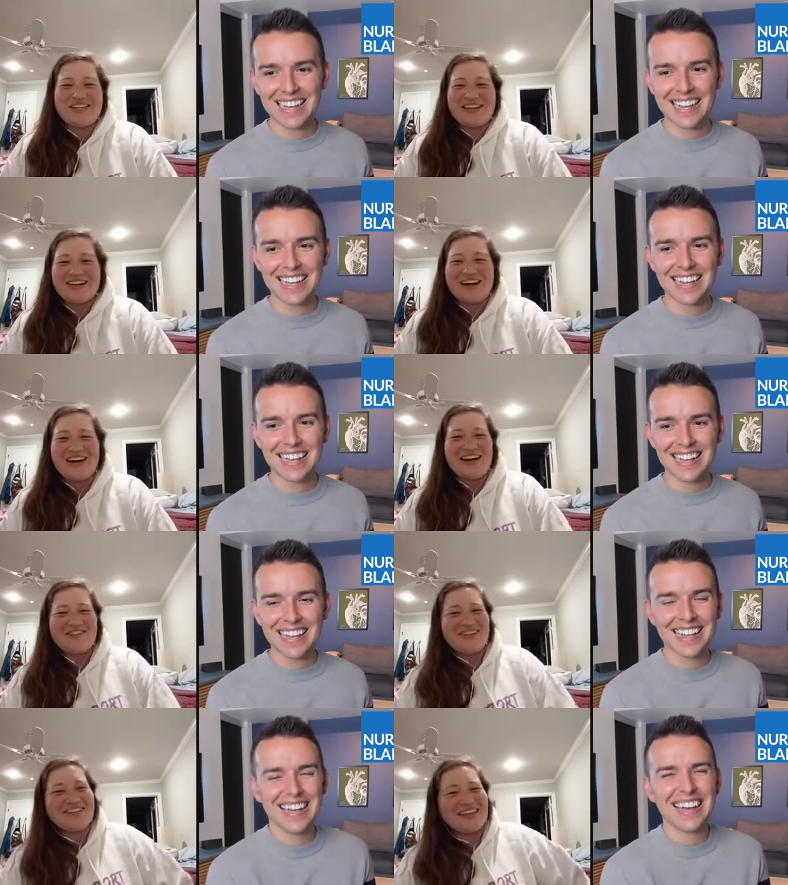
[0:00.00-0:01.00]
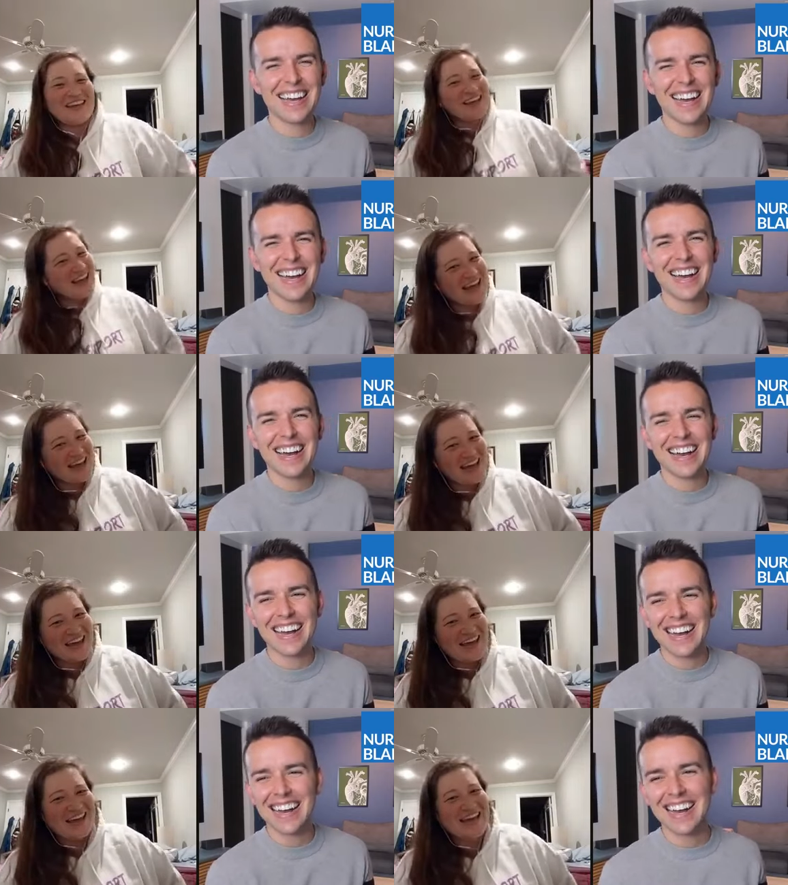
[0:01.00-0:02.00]
Speaker 1: into their office like
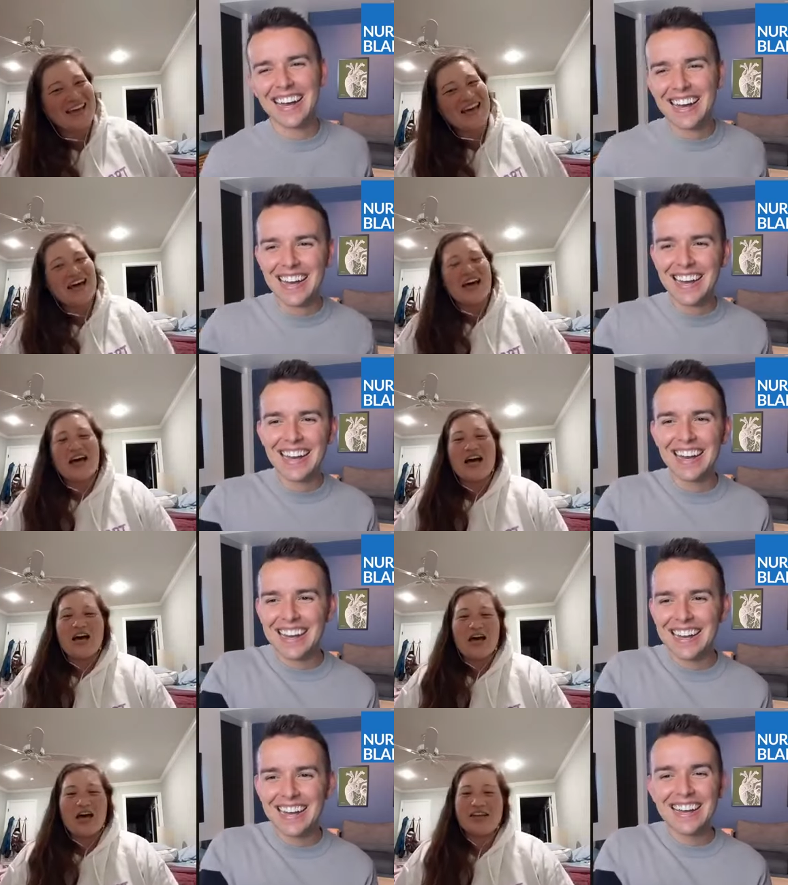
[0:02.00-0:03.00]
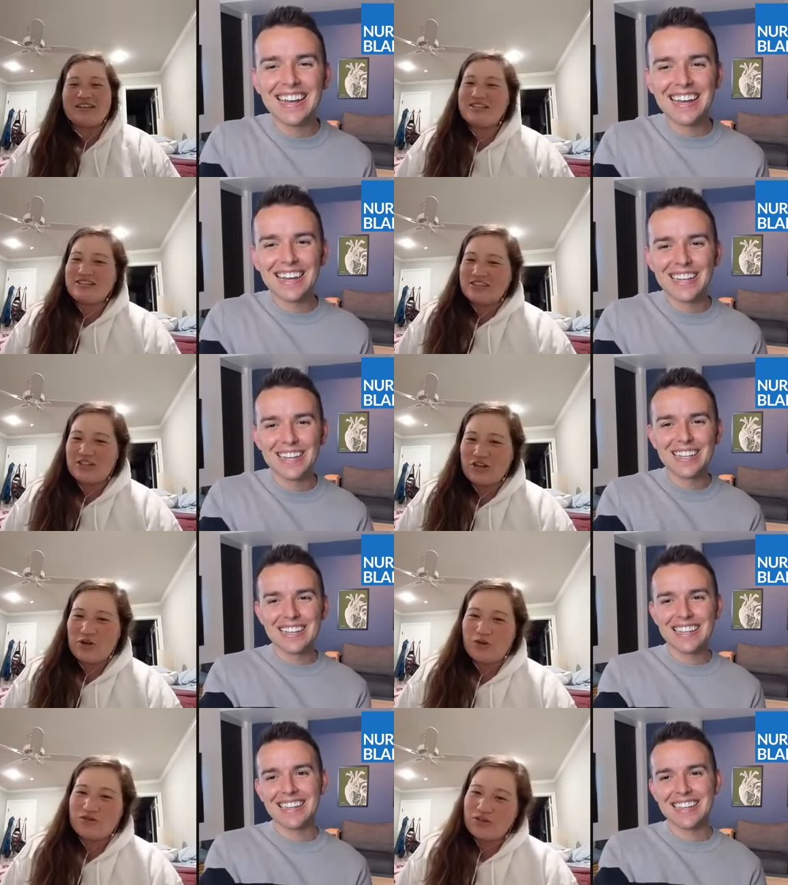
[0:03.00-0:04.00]
hey uh,
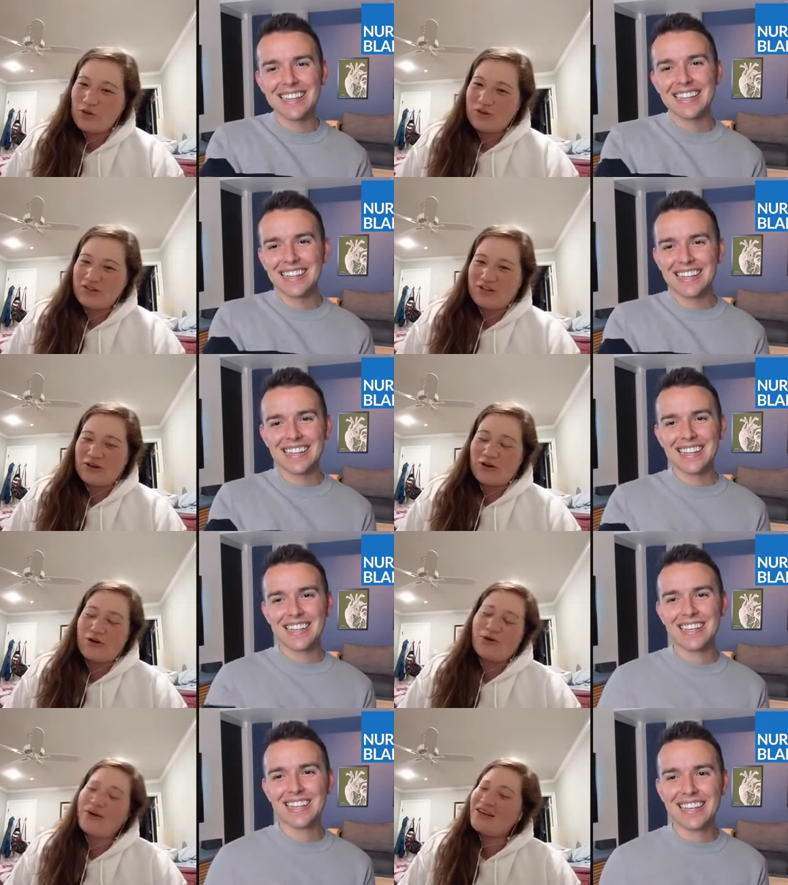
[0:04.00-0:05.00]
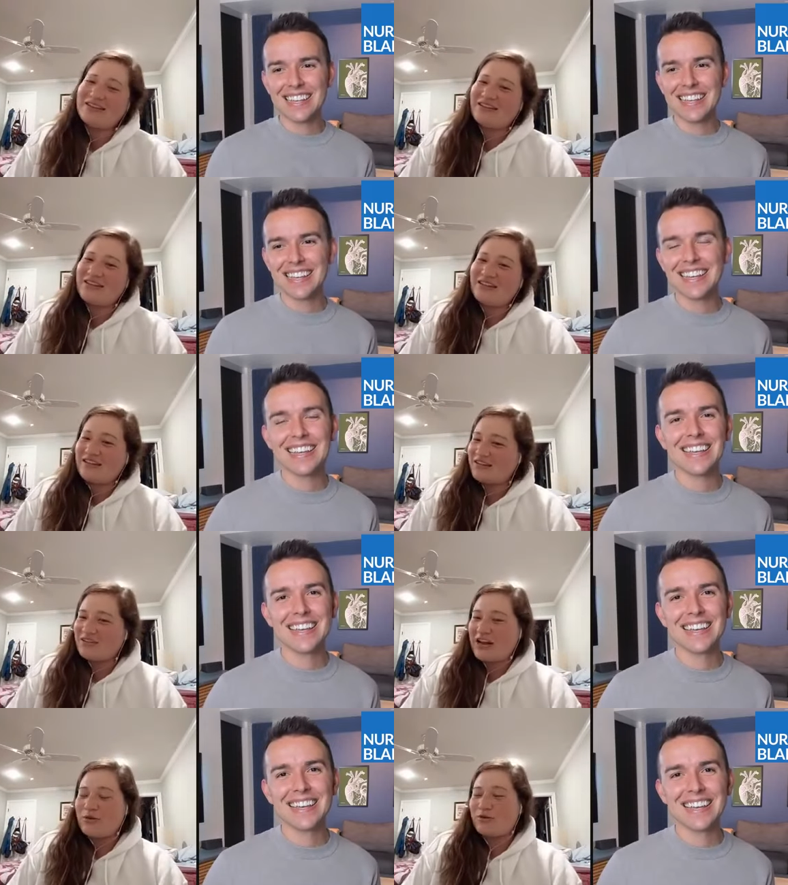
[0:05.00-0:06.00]
so so and so did this
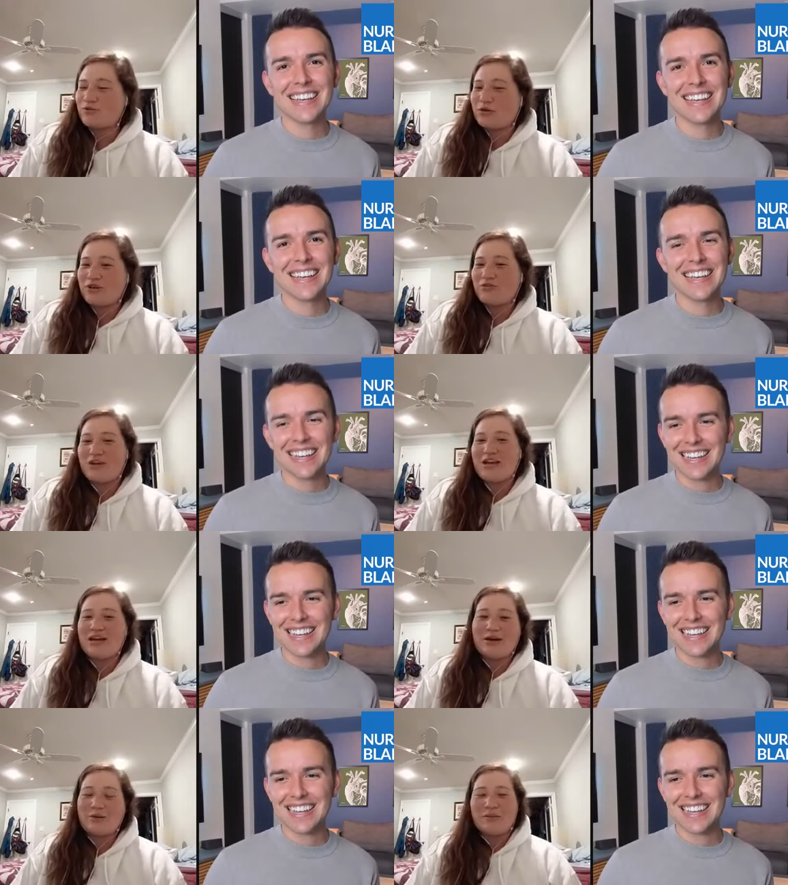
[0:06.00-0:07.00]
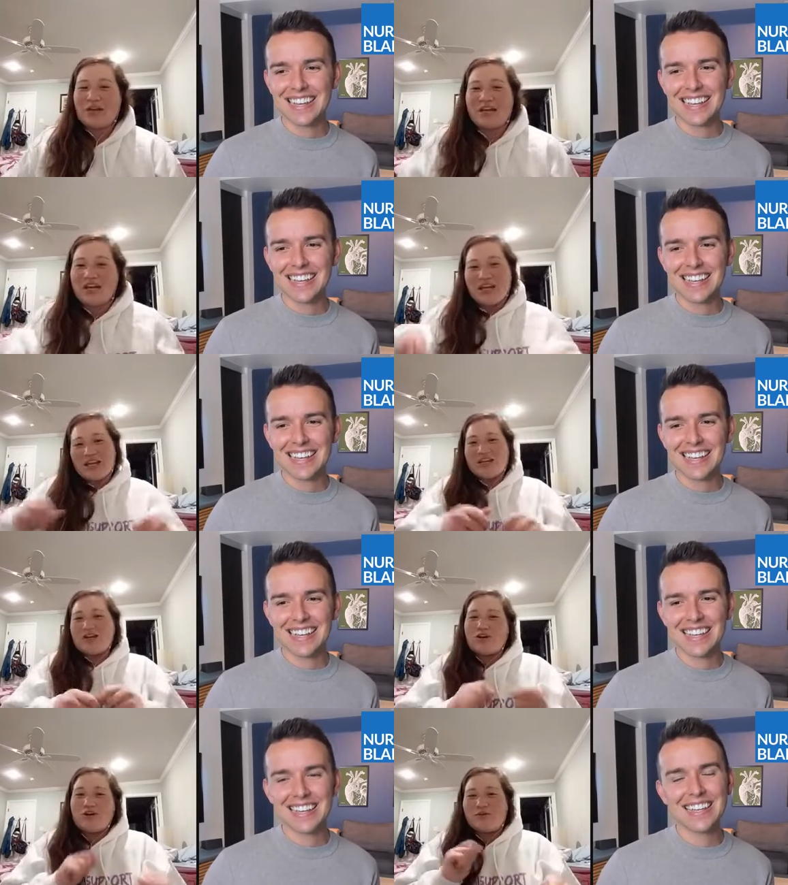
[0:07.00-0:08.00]
yesterday and it was really great and i'm like you
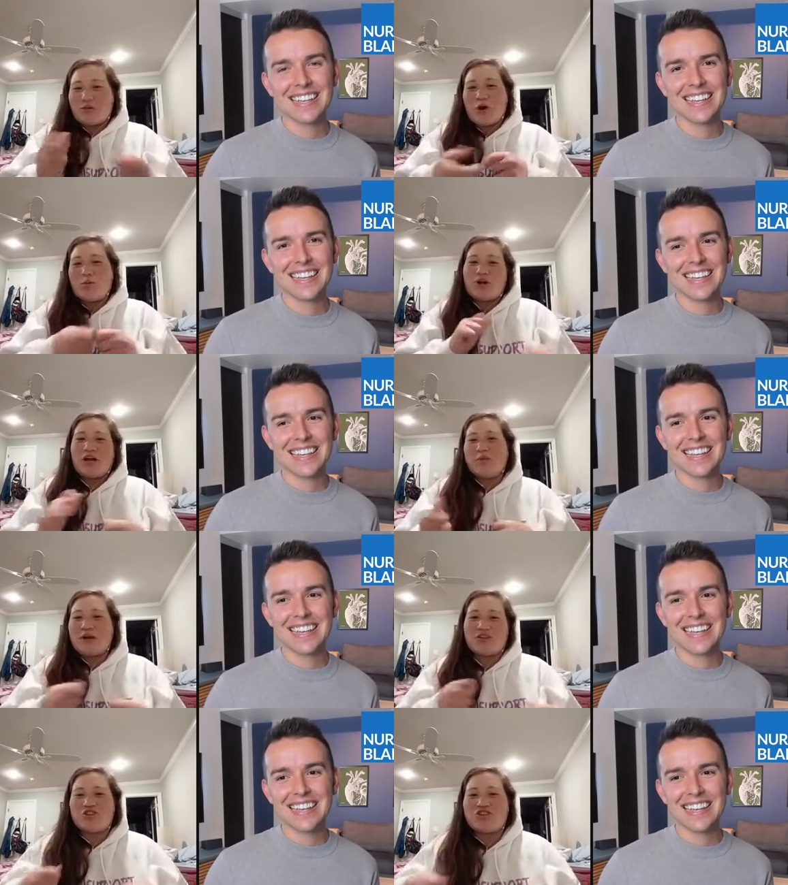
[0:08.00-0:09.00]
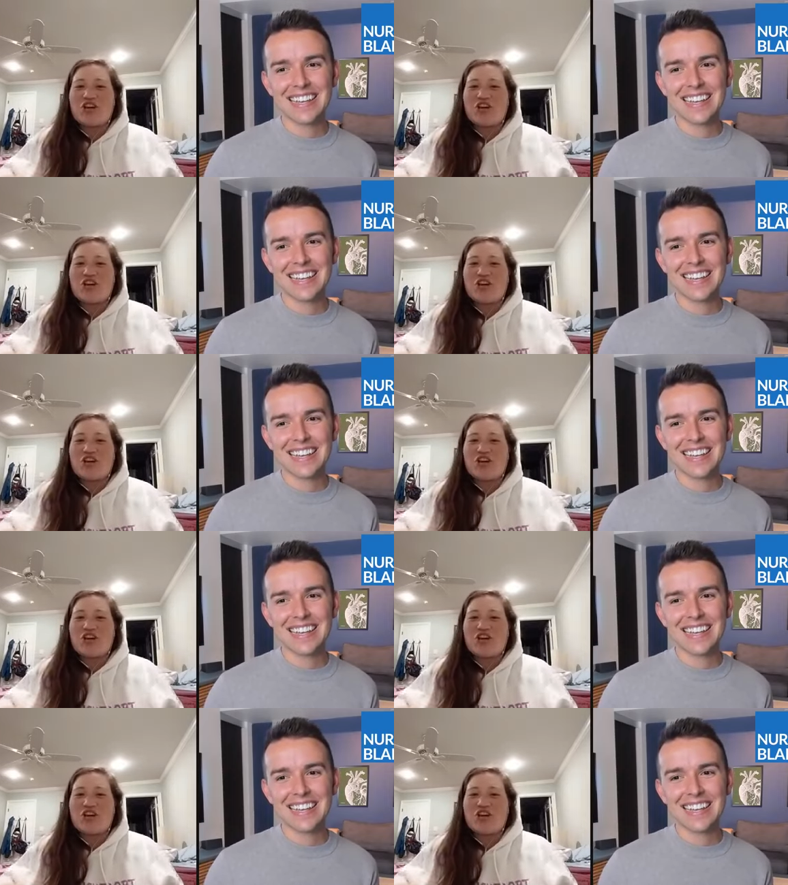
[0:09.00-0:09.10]
know opening up my third